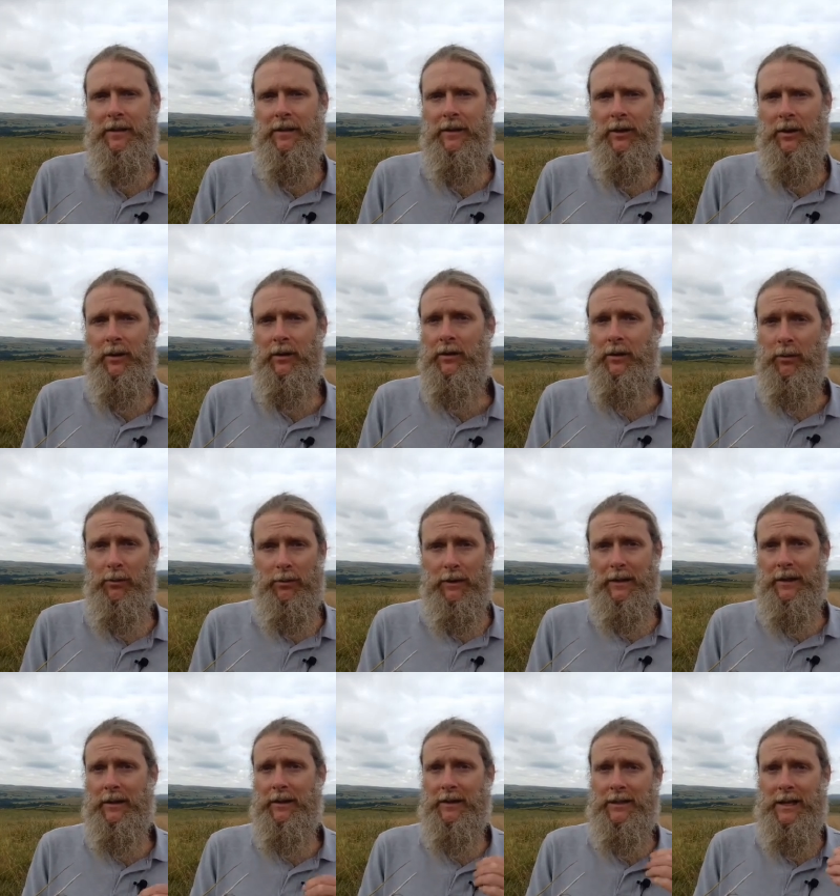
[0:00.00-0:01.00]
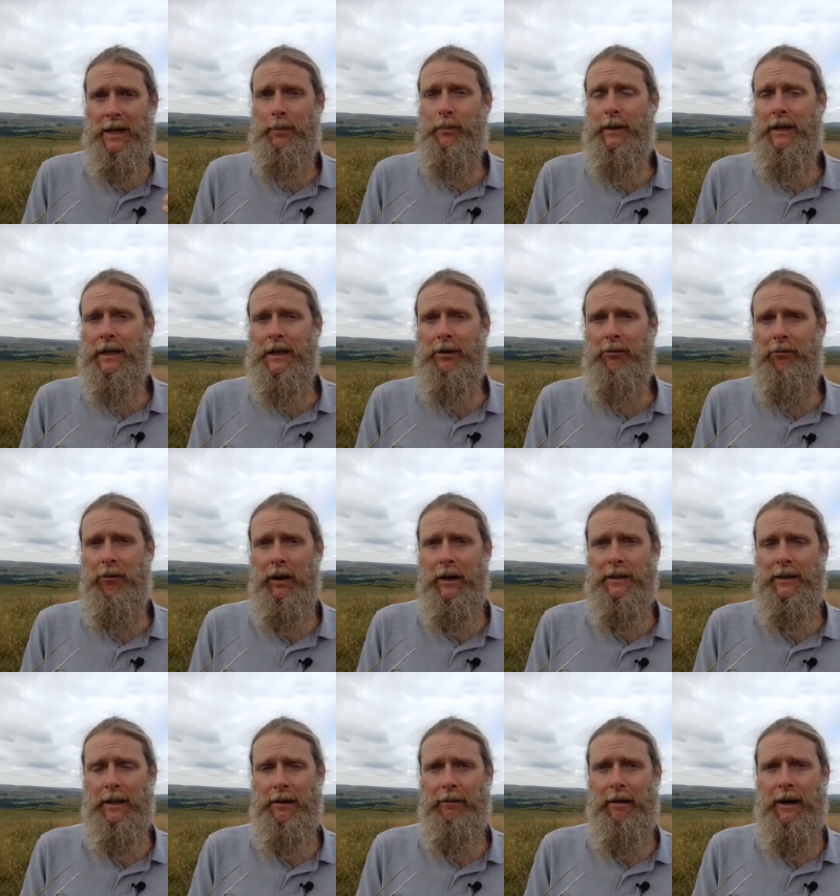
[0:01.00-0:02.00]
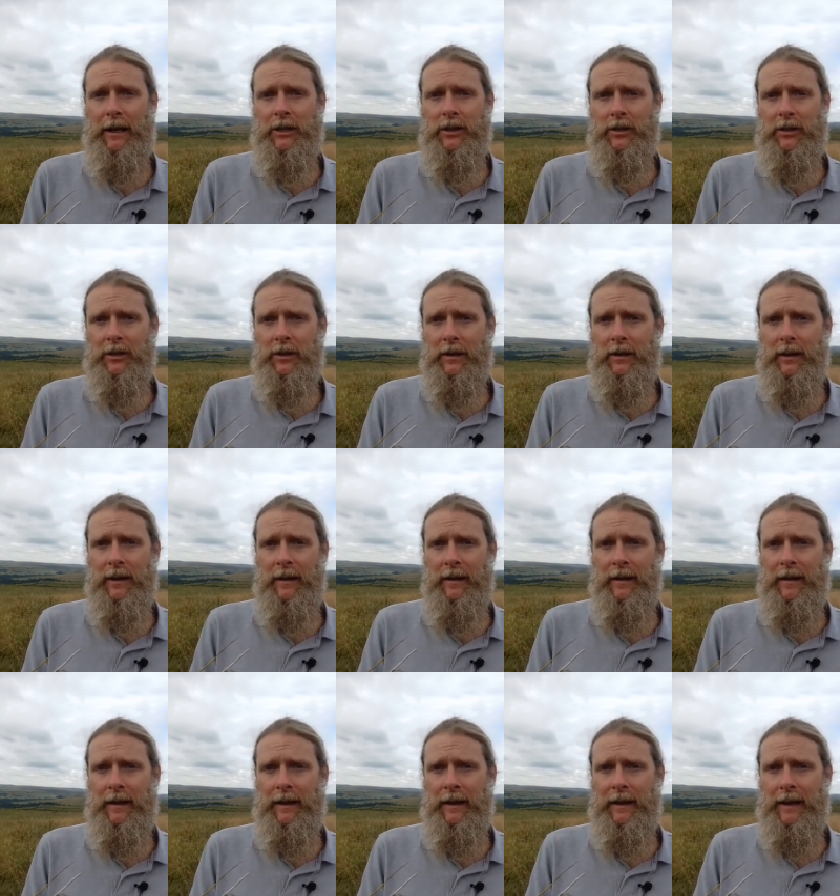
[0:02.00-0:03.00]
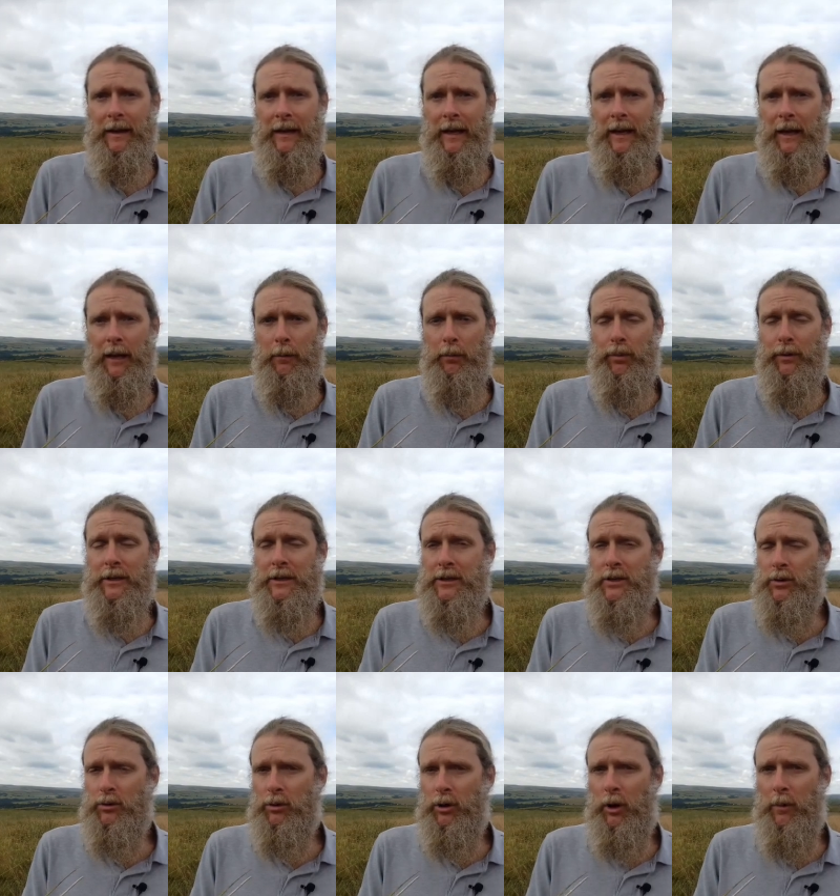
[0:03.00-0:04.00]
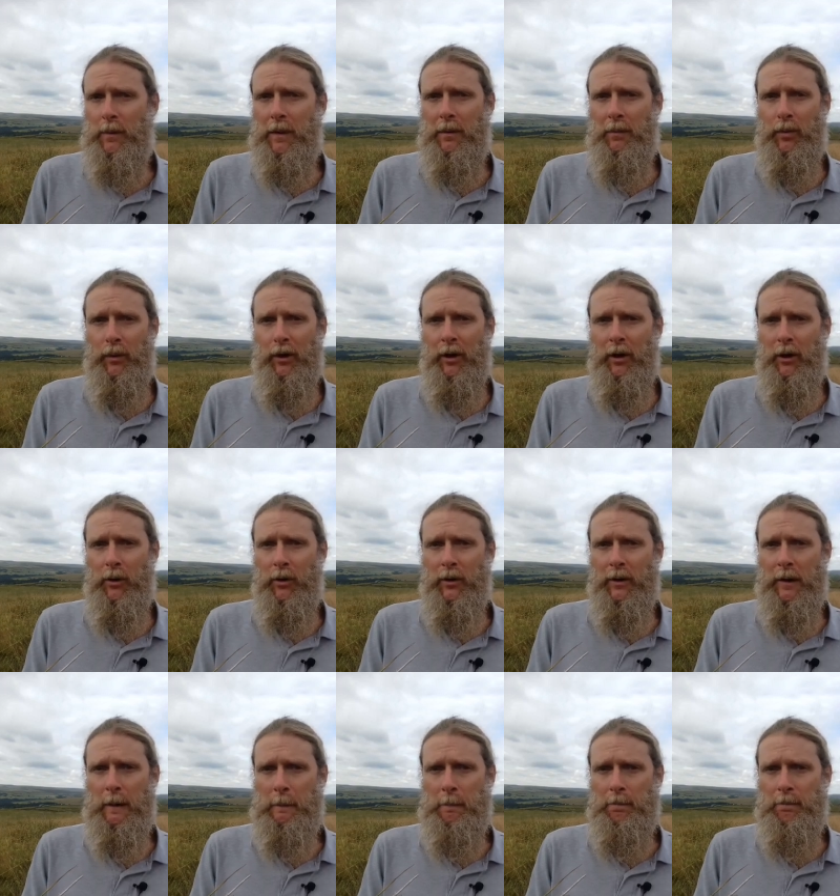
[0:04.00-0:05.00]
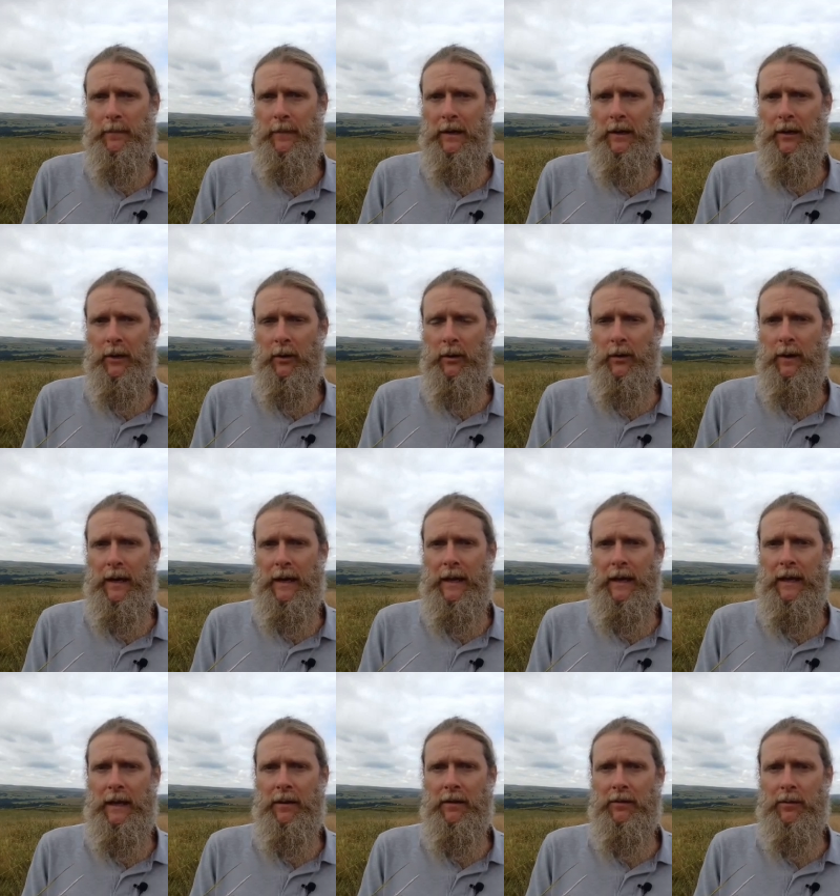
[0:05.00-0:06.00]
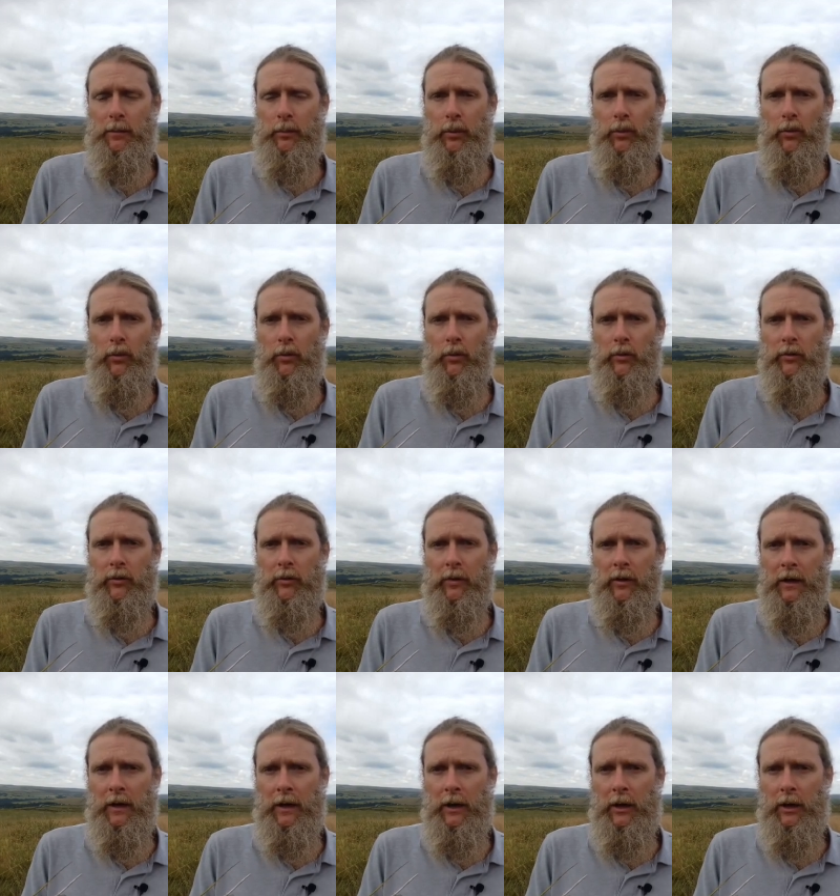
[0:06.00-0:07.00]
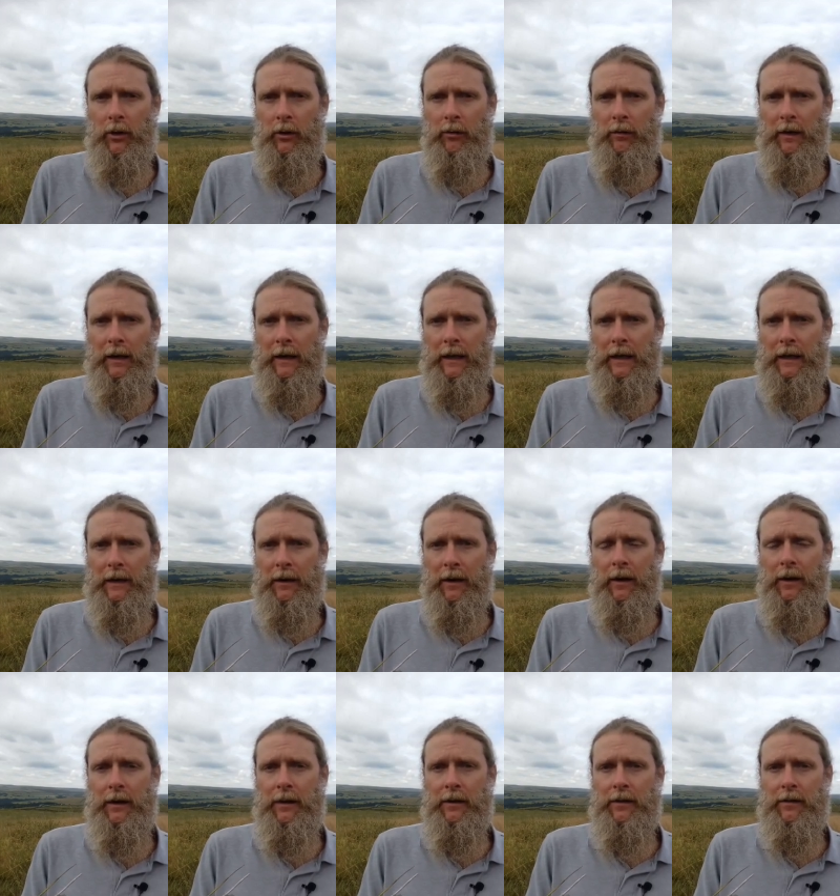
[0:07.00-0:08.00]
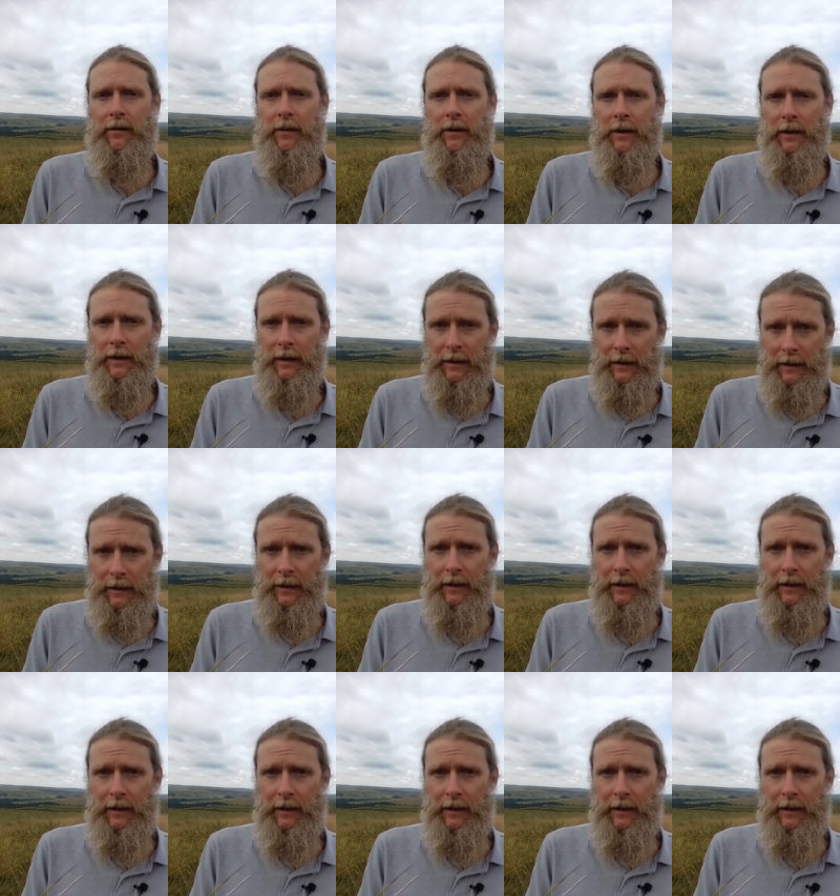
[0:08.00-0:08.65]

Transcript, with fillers: you know you're in stepping in the right direction. And yeah, please do comment below, and you know any support or any guidance that I can